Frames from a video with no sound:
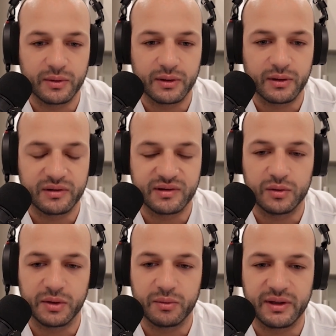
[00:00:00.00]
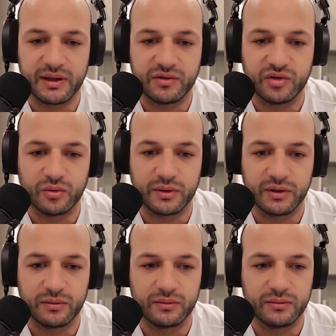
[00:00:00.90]
Or does it only really hit you when
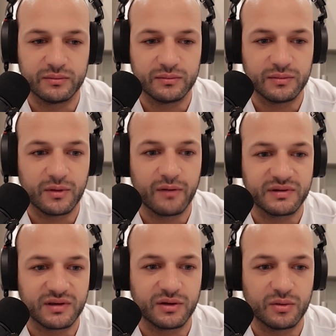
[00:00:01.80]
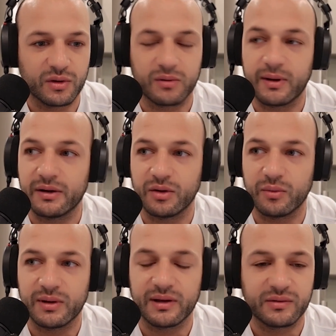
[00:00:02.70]
you all of a sudden you look around and you
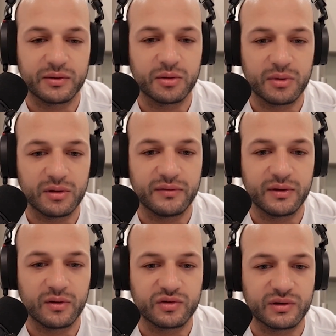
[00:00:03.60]
realize you're in the middle of the ocean, kind